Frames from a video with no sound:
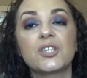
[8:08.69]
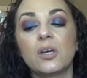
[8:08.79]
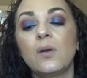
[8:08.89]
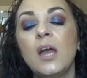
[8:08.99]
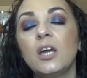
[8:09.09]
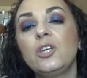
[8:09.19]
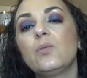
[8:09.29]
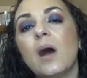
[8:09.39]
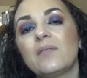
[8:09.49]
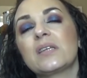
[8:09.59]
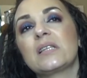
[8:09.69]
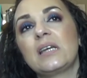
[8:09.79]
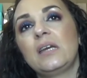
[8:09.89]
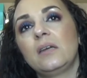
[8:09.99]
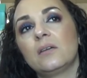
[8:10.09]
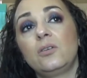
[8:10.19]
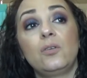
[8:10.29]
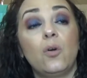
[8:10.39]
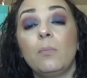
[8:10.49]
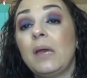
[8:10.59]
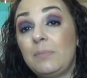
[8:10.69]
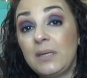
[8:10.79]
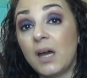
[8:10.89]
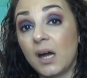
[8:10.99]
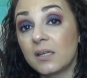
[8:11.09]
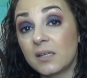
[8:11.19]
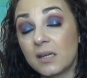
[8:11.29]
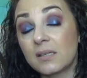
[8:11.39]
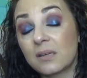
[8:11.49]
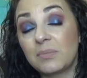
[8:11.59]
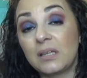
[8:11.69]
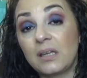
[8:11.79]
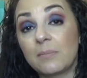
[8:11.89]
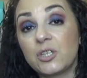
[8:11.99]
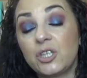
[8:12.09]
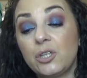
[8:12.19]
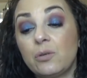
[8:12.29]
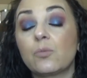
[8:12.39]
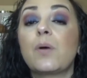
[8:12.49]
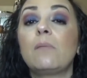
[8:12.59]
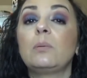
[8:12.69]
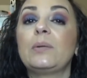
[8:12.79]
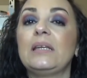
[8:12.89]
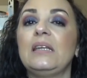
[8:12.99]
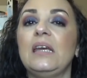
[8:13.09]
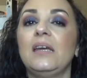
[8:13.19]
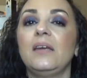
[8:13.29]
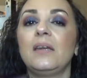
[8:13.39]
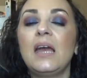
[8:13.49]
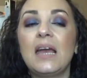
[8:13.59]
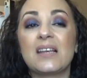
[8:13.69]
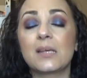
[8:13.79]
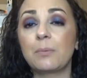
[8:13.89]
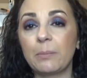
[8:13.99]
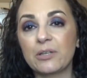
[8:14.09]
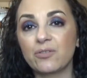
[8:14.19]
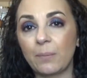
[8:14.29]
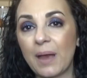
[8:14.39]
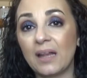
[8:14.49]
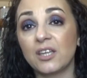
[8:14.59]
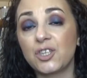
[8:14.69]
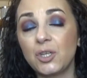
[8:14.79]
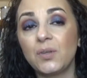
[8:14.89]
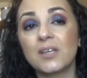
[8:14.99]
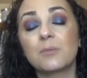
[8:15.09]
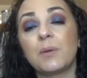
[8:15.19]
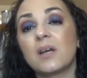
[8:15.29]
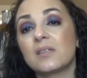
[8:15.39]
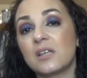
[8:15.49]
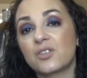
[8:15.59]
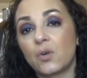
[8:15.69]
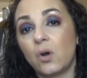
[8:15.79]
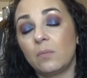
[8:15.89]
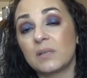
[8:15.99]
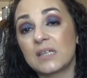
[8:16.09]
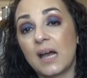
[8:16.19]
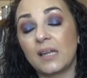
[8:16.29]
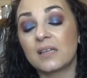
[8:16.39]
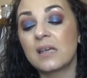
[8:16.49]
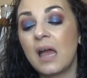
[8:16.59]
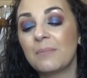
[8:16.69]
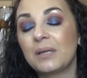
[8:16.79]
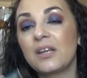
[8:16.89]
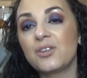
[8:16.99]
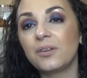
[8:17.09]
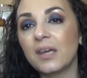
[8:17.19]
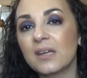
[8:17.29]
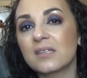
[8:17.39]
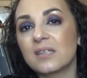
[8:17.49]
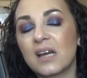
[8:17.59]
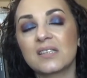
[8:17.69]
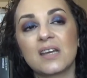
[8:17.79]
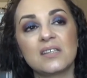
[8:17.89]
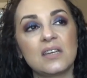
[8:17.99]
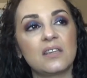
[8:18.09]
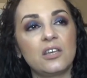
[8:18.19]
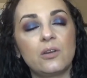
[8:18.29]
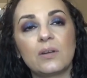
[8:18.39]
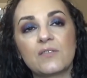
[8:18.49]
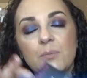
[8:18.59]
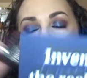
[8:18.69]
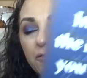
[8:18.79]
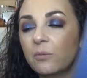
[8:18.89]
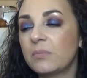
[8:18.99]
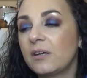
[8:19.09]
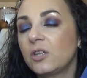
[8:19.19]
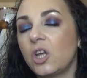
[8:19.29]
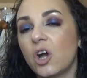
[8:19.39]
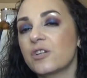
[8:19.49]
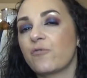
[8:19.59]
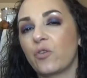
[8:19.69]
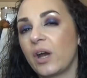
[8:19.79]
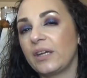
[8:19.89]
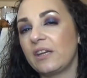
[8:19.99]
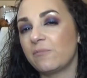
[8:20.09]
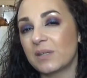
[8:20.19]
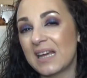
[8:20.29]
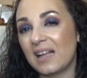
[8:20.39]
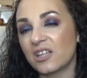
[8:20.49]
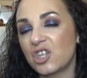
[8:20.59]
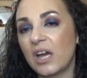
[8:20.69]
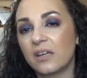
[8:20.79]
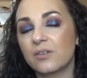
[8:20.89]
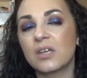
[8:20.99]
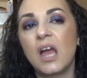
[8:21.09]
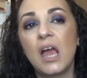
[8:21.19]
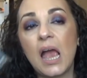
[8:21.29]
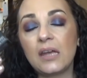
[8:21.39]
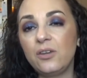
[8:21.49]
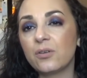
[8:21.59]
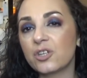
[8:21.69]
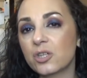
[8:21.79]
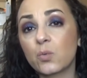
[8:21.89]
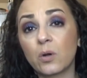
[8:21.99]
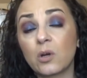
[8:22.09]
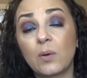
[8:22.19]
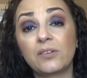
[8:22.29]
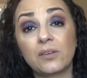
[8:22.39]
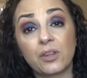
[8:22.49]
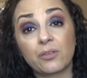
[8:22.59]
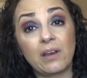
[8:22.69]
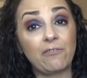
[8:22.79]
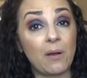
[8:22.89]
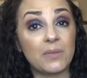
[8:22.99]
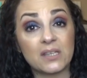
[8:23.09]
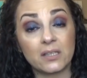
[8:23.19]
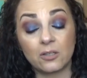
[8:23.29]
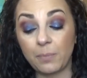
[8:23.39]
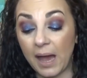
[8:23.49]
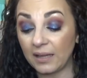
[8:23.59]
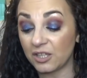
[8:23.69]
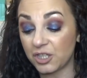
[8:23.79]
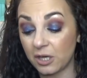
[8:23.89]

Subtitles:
So you obviously, or maybe not, it is completely up to you. You would probably need a supplementary palette to this because these are all metallics. But I do think it is a nice idea that you don't have to pull from a large variety of metallic shadows, and you could just work with the three from this little palette.